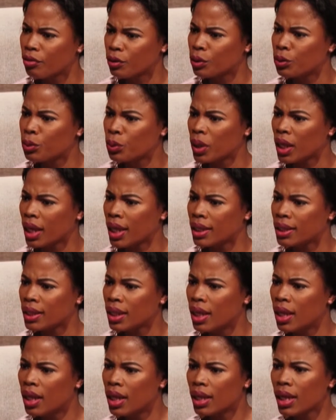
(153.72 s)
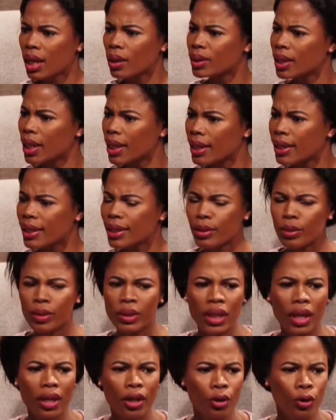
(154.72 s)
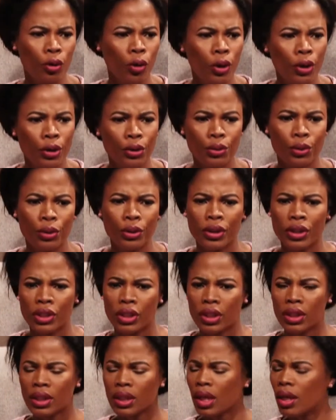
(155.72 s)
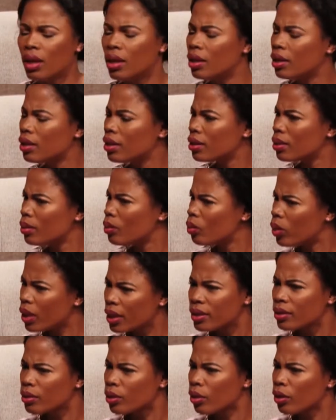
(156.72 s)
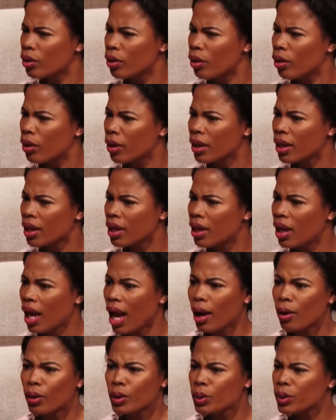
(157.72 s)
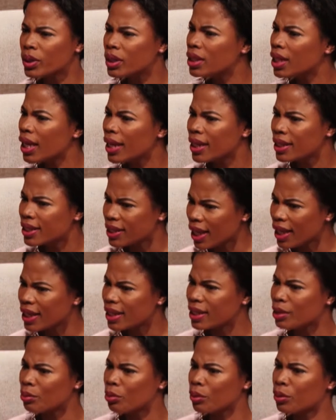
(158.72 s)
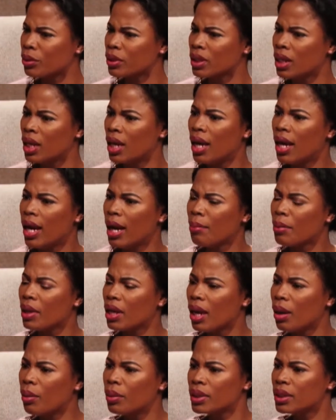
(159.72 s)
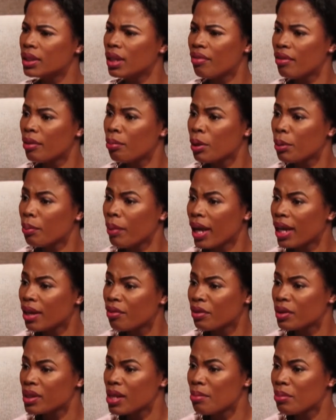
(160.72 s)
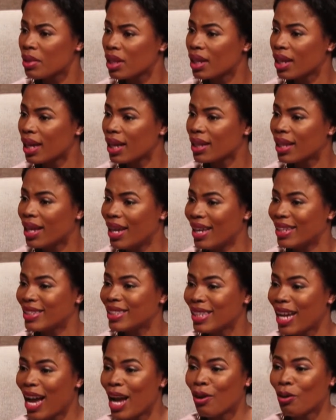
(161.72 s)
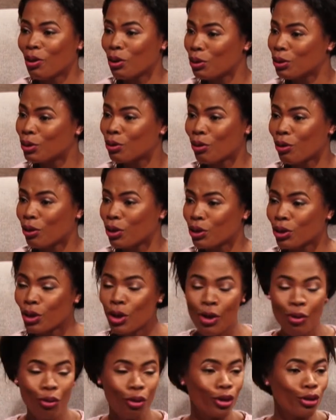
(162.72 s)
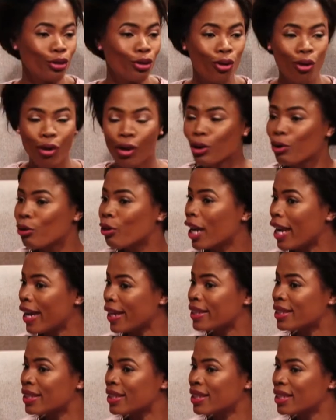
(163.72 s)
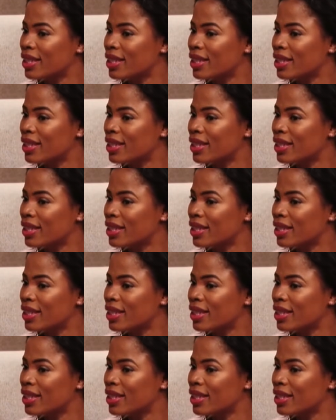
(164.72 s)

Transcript: for 2 years. Now suddenly you're saying you're going to auditions. What is going on? I also didn't understand it because, I mean, I was never prepared for something like that. I always thought, when you go, you get.